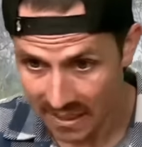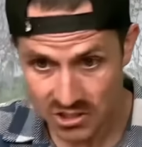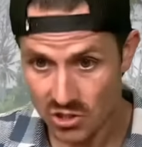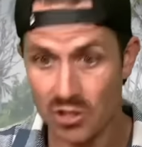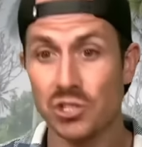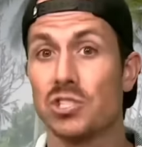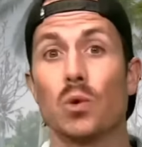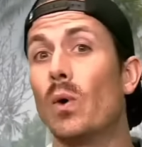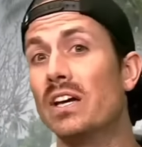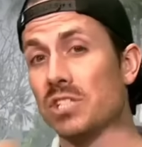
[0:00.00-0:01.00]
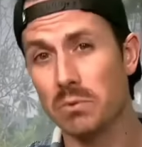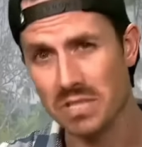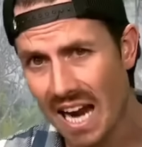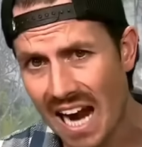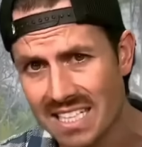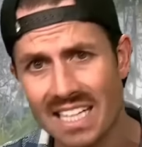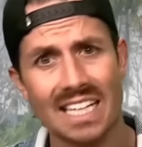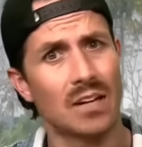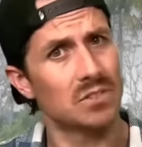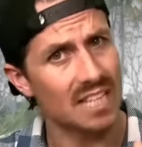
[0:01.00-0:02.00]
based on just the way she was acting
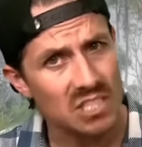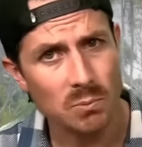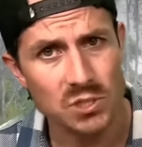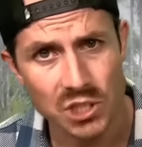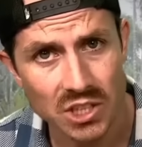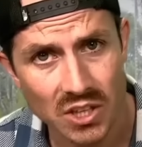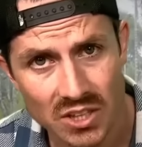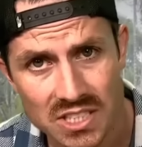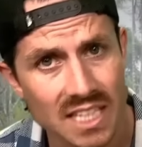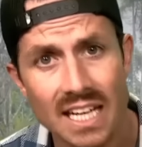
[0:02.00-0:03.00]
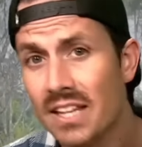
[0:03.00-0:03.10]
and how desperate she looked,